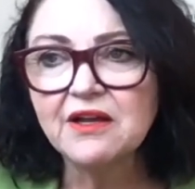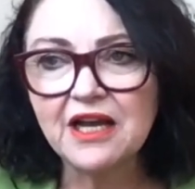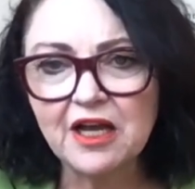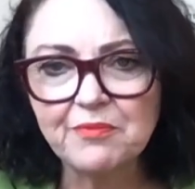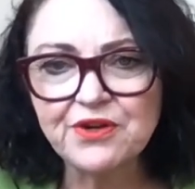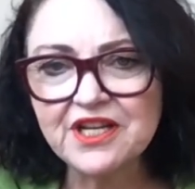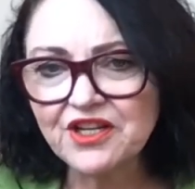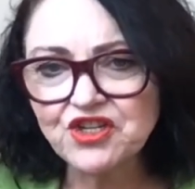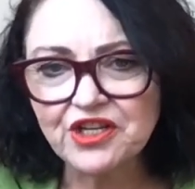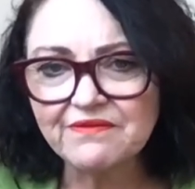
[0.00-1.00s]
uh,
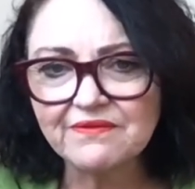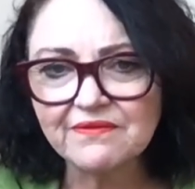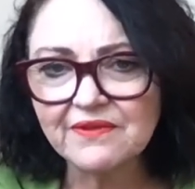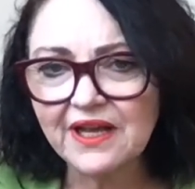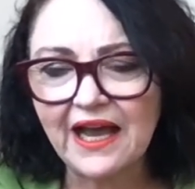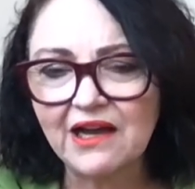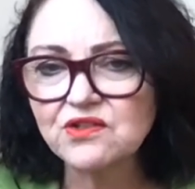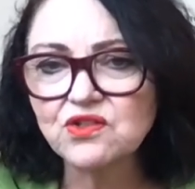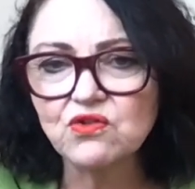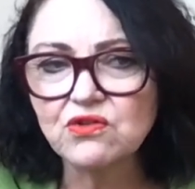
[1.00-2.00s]
production
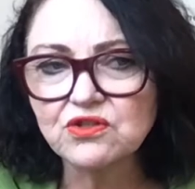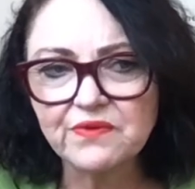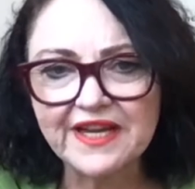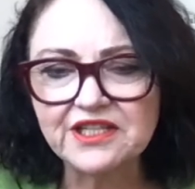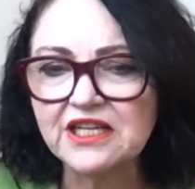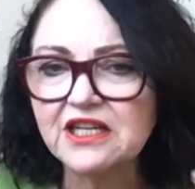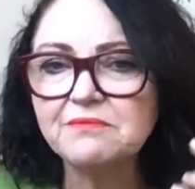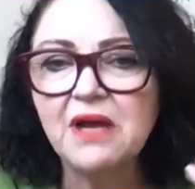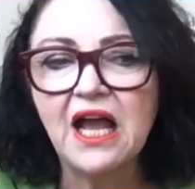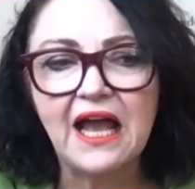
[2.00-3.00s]
house or
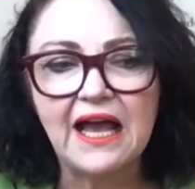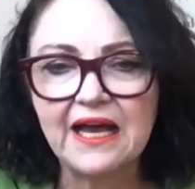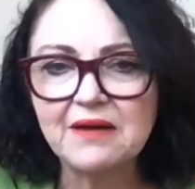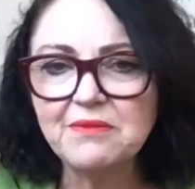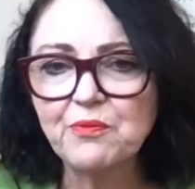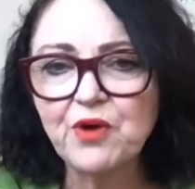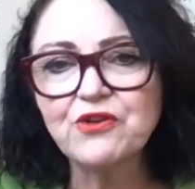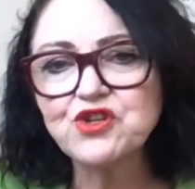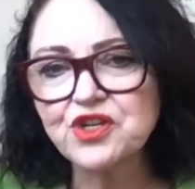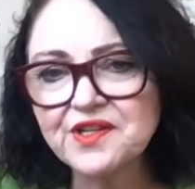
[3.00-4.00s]
director um,
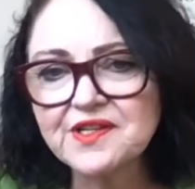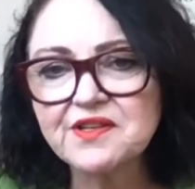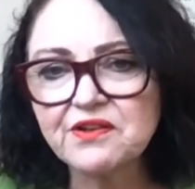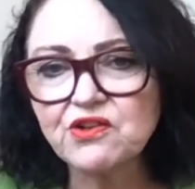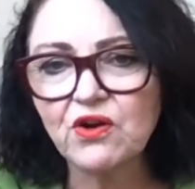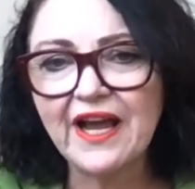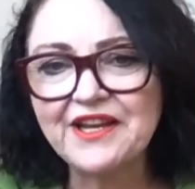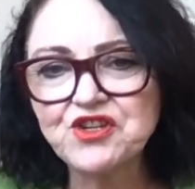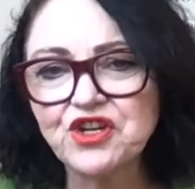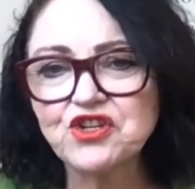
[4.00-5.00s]
approaches your
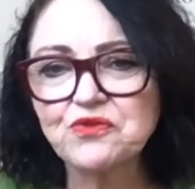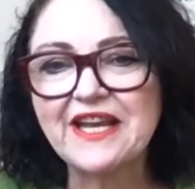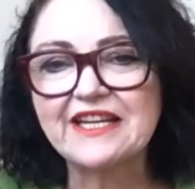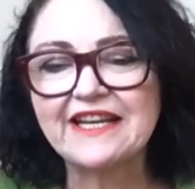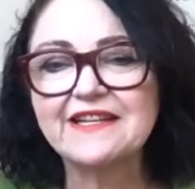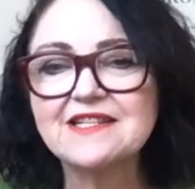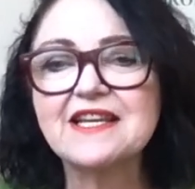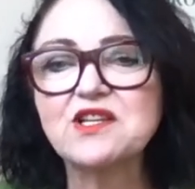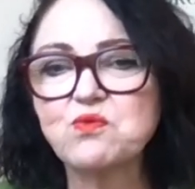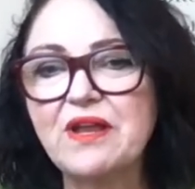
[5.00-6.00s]
agent directly and
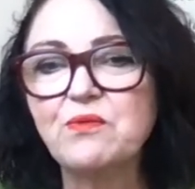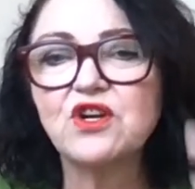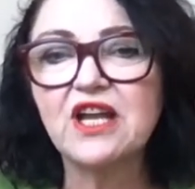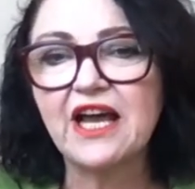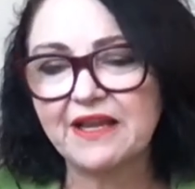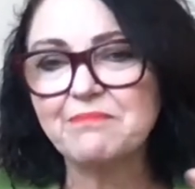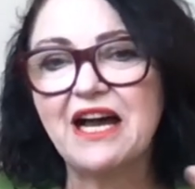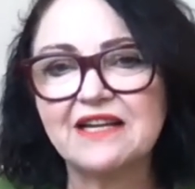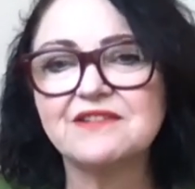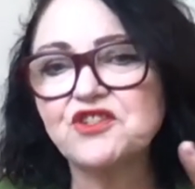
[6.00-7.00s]
says, "We would like
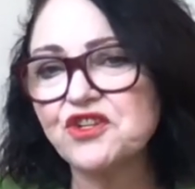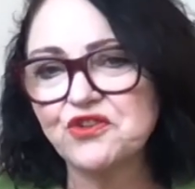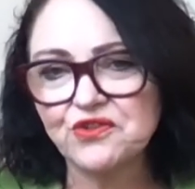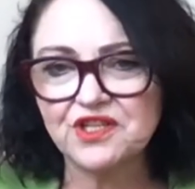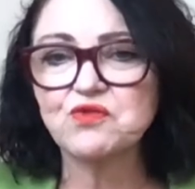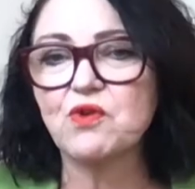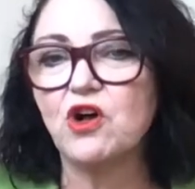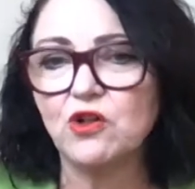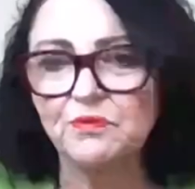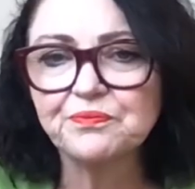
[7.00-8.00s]
Martin to do this role."